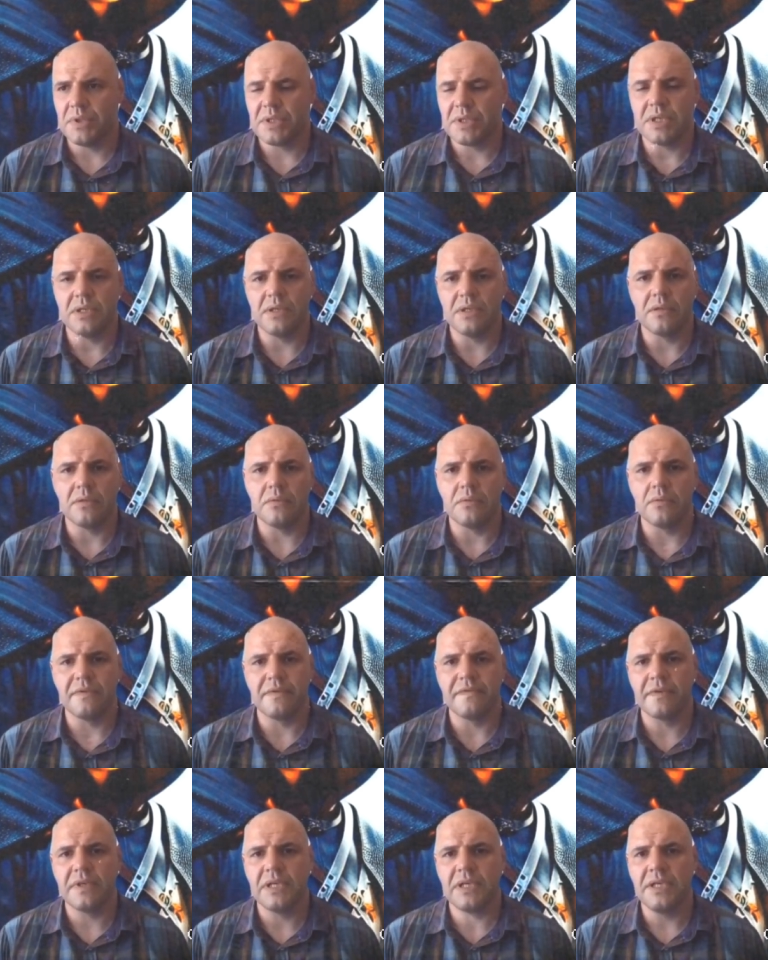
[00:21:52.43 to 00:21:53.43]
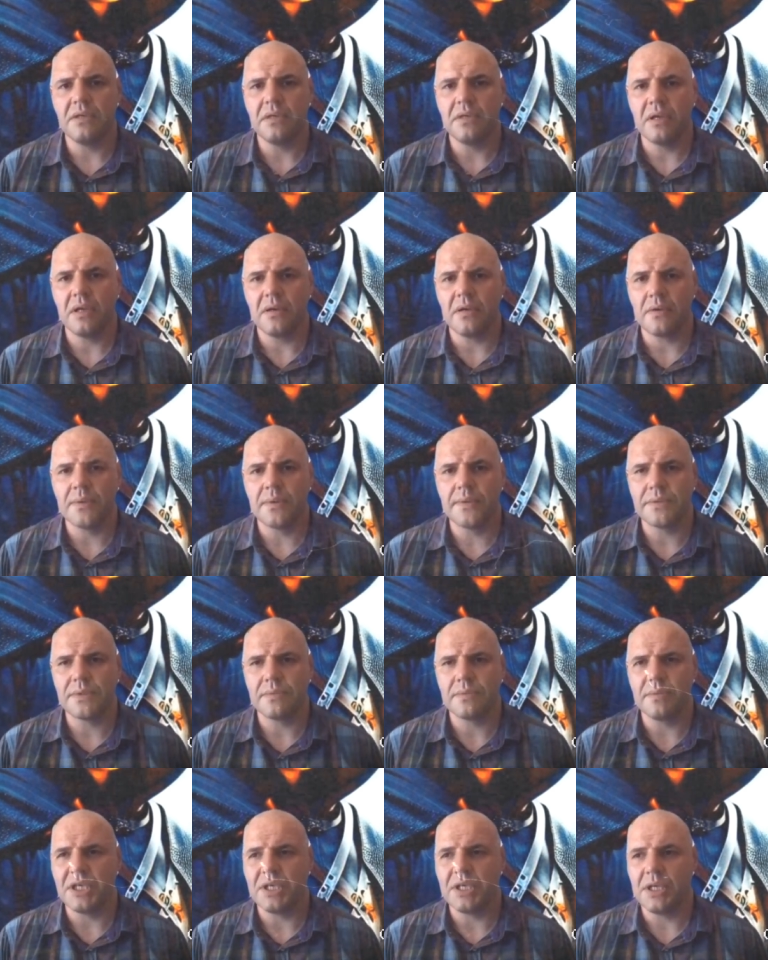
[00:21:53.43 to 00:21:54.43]
with uh, with clean
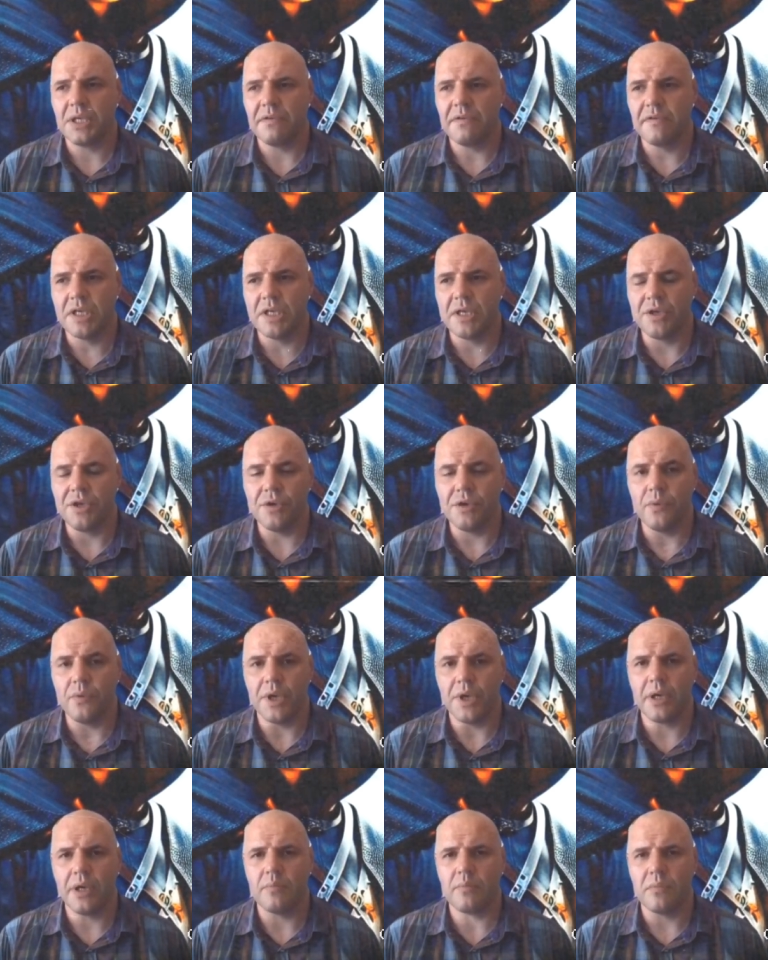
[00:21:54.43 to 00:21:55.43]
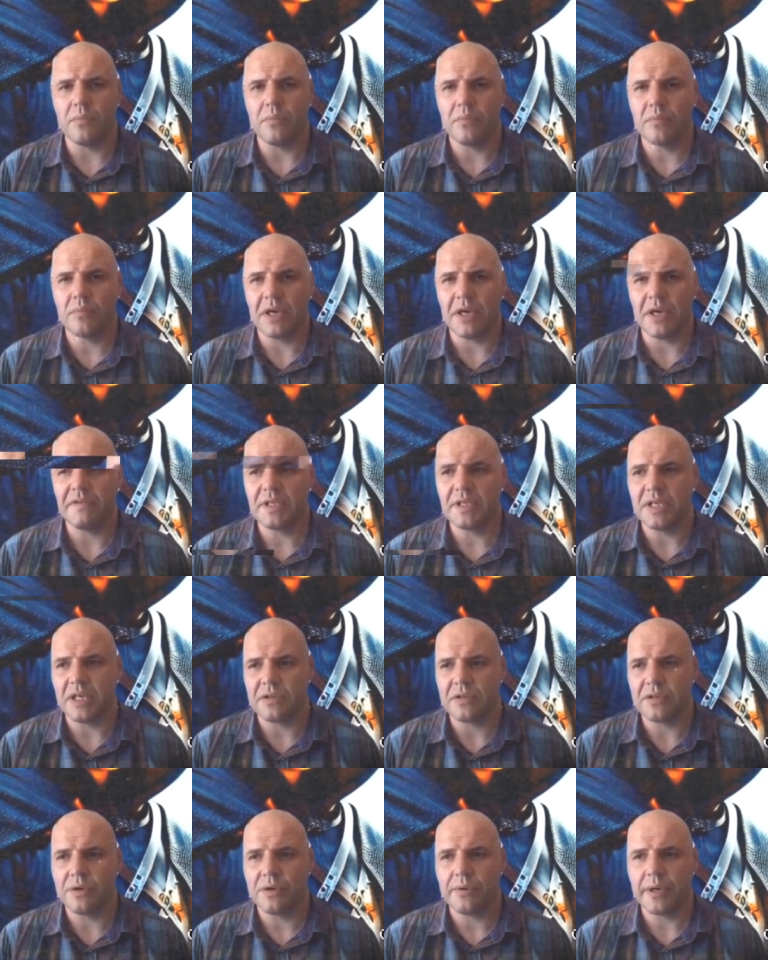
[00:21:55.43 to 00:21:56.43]
clothes, being given a new name, having
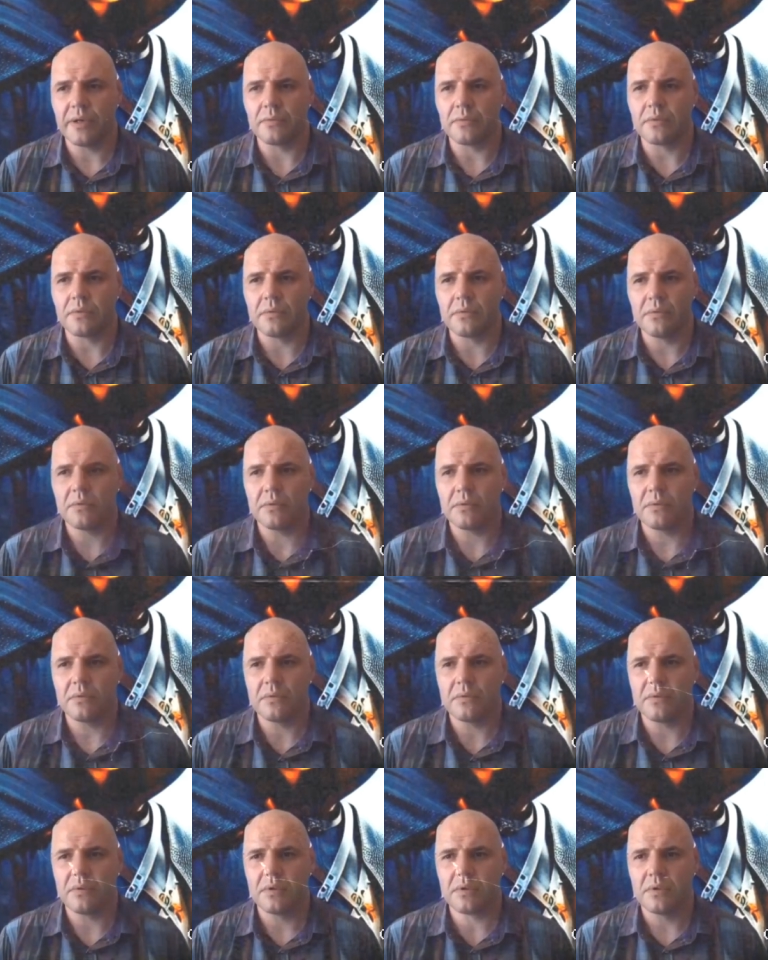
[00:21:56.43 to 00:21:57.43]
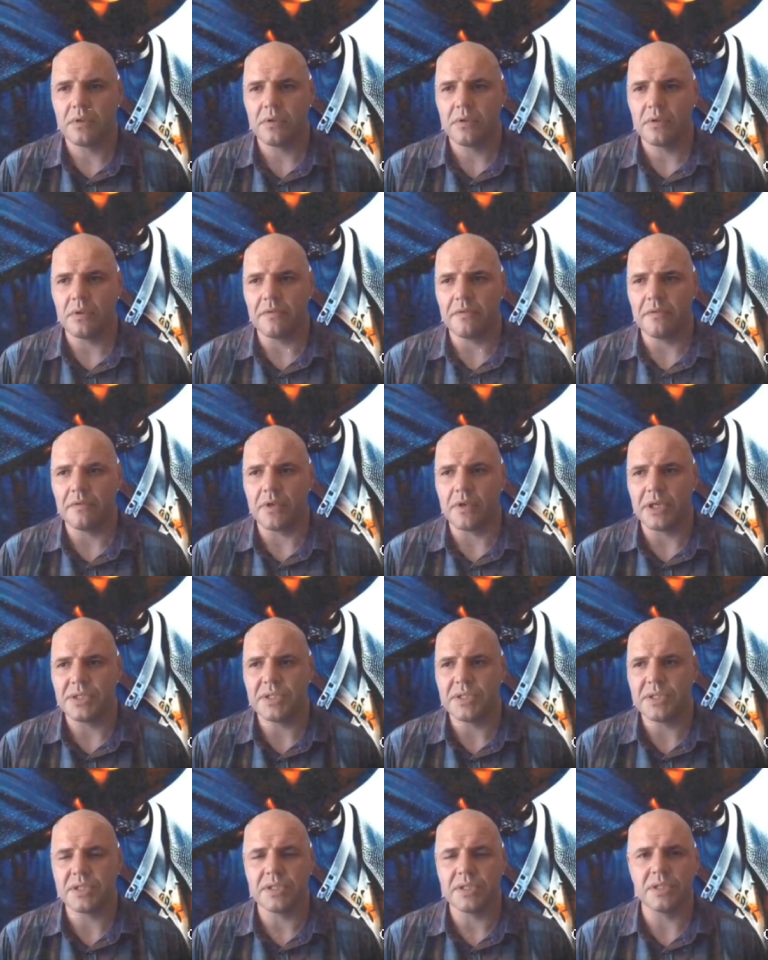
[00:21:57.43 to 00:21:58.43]
that crown of
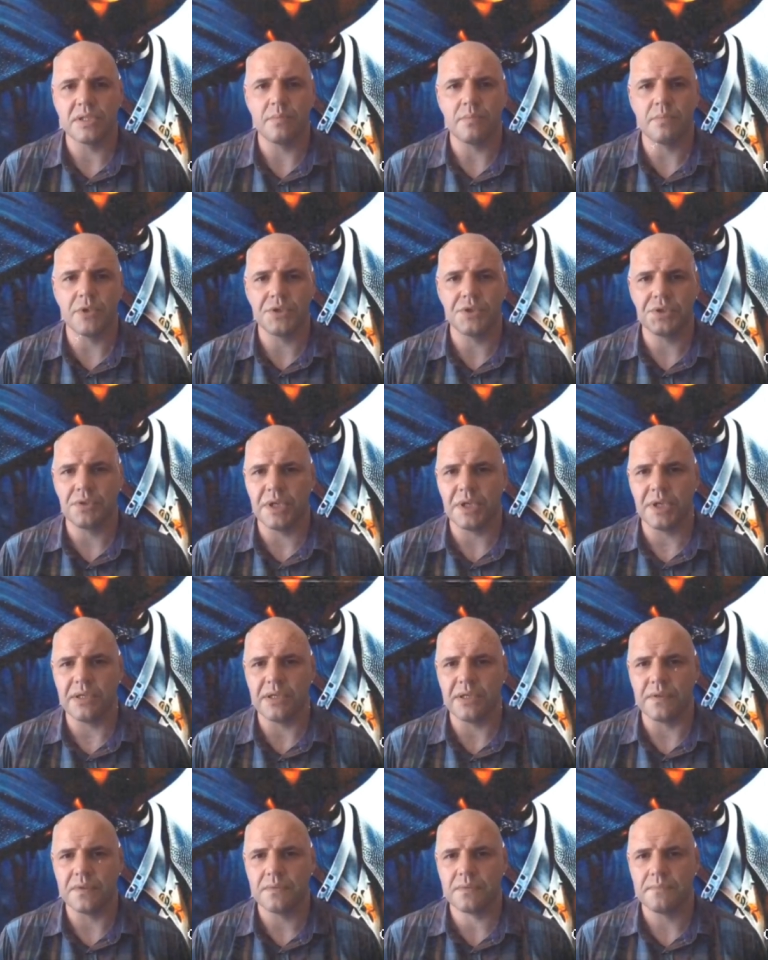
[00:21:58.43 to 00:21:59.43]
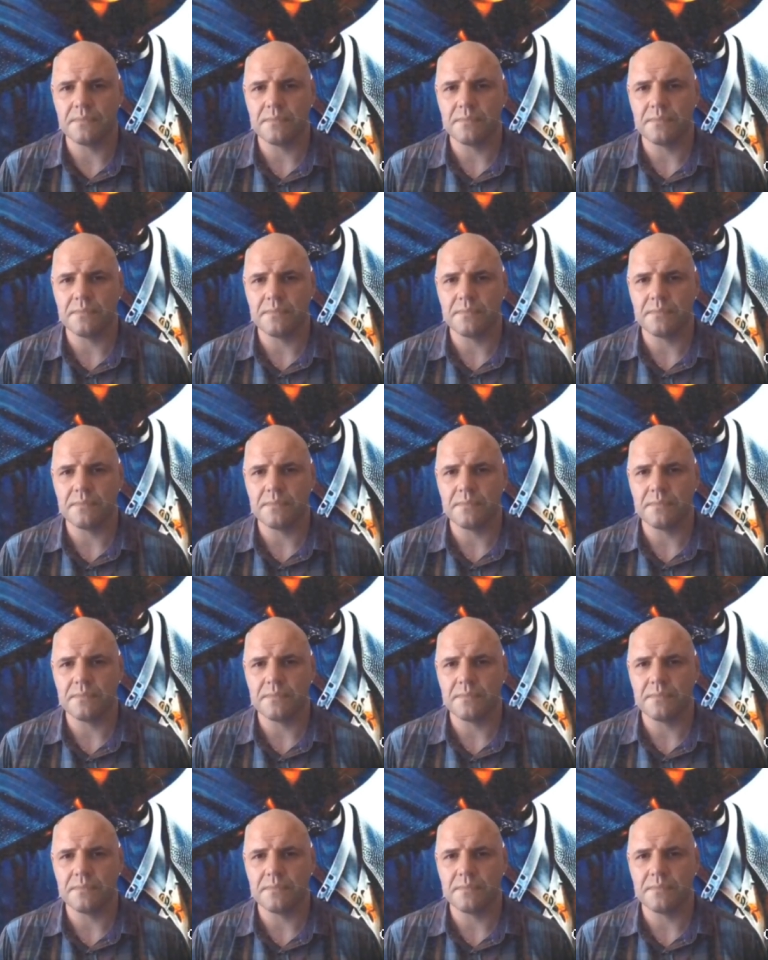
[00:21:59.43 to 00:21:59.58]
righteousness upon your head.